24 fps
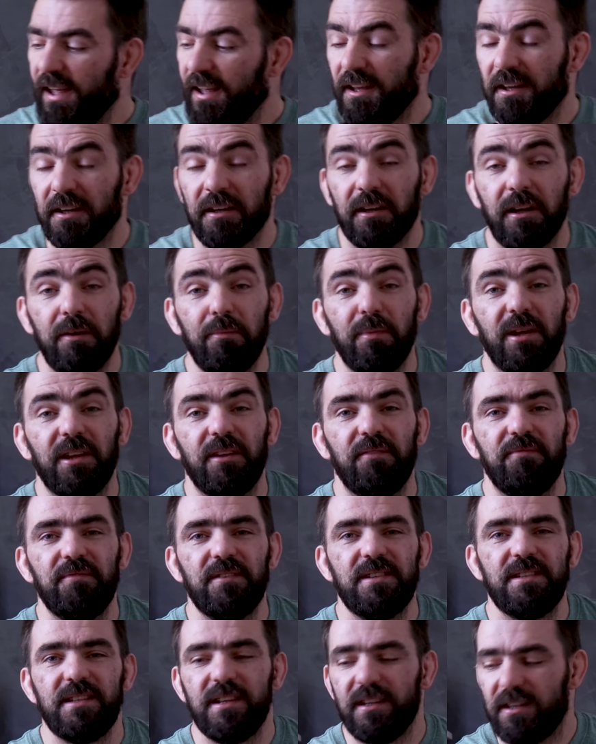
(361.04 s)
The cream
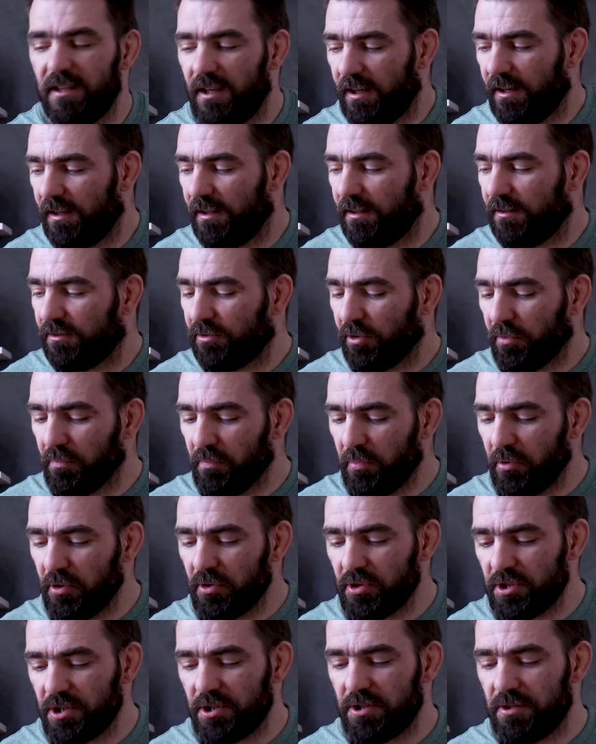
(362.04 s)
is in a pastry
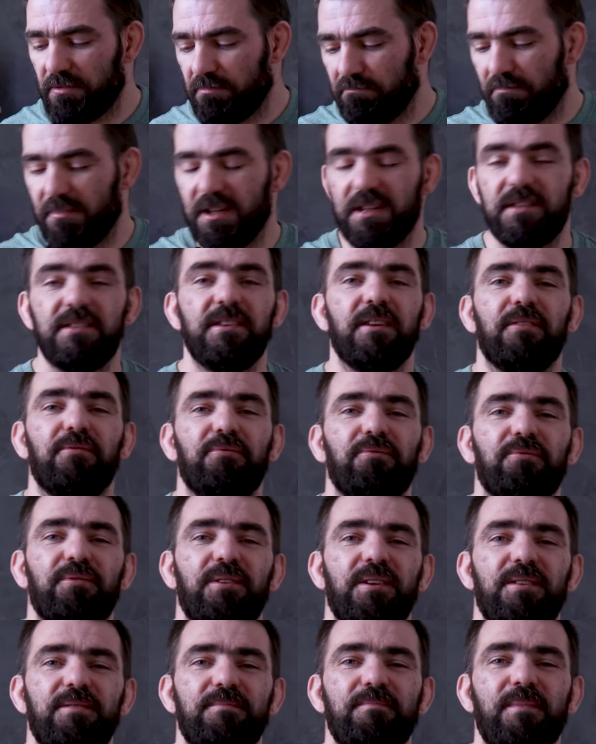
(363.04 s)
bag, the
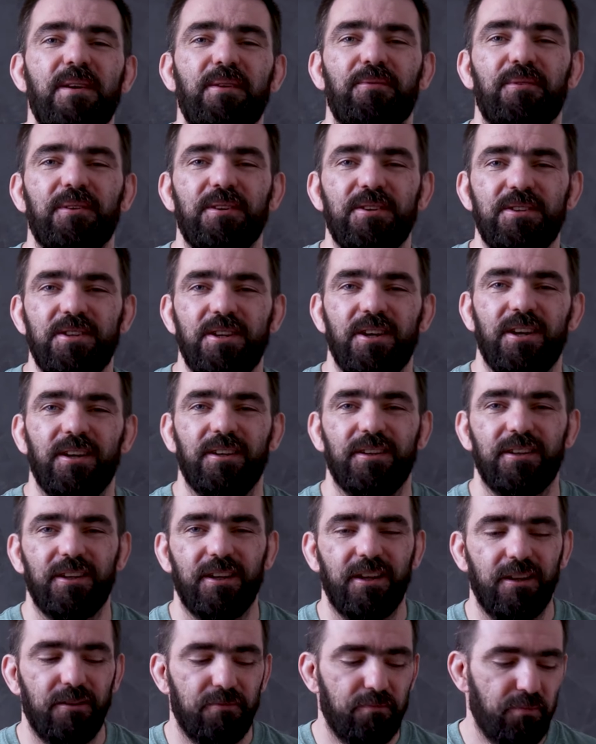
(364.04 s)
insert in another.
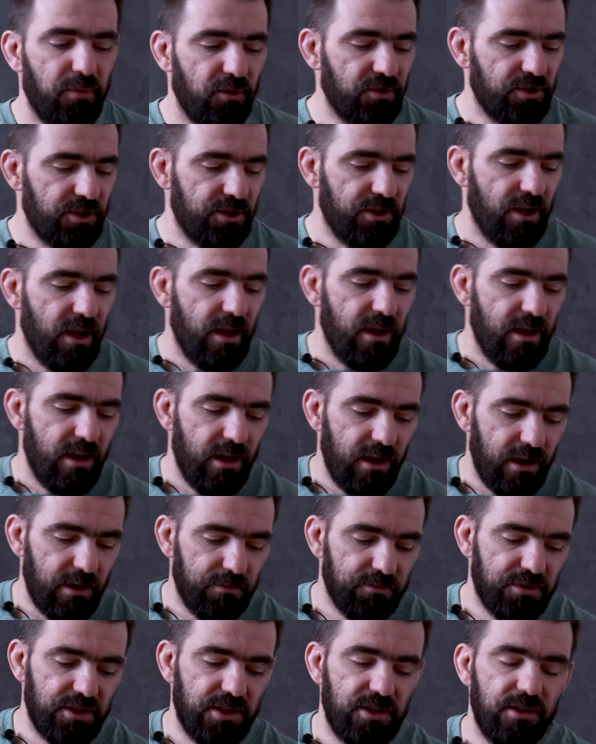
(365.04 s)
I got
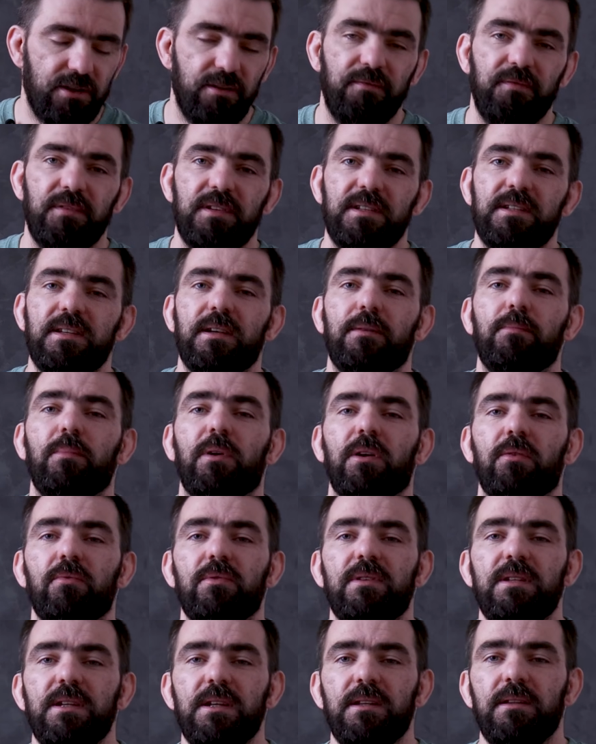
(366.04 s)
some chopped
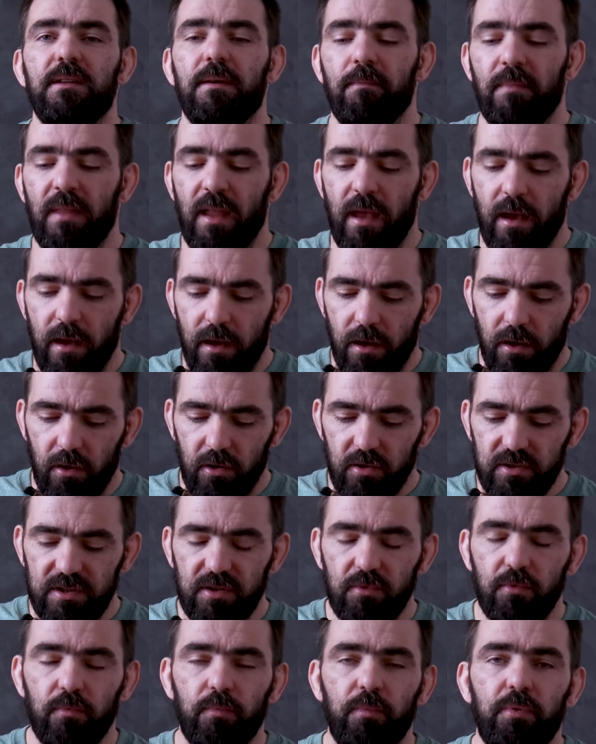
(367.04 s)
pistachio,
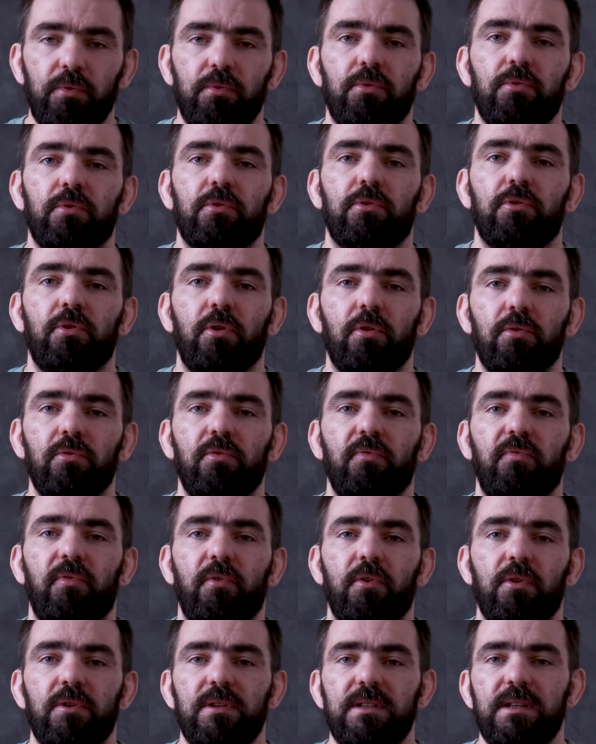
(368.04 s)
and I'll fill the
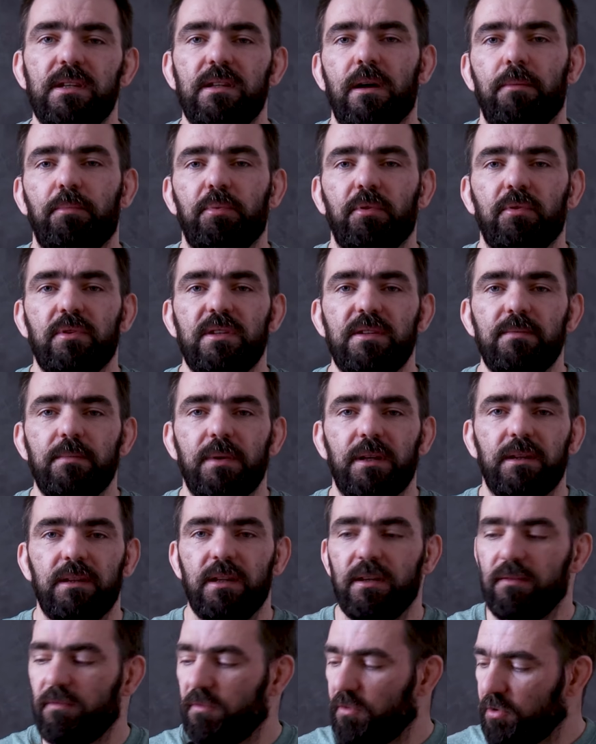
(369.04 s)
cake using
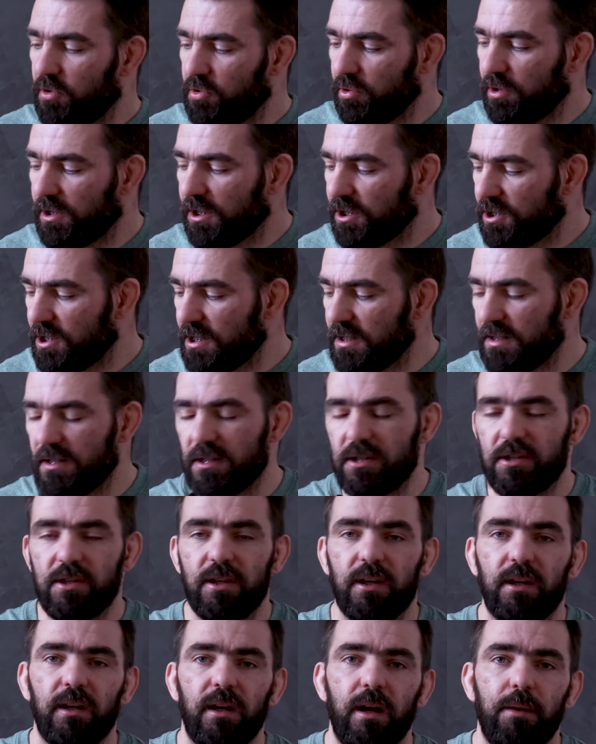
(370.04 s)
about
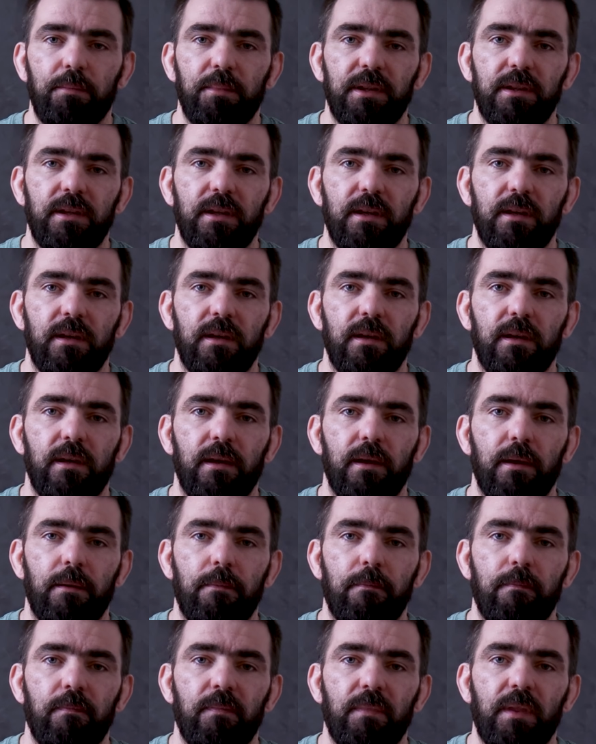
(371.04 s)

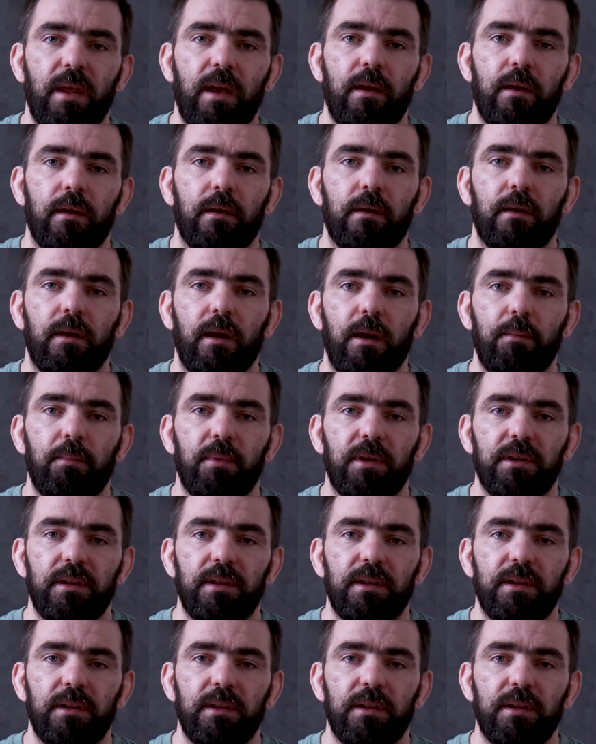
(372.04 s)
150 grams of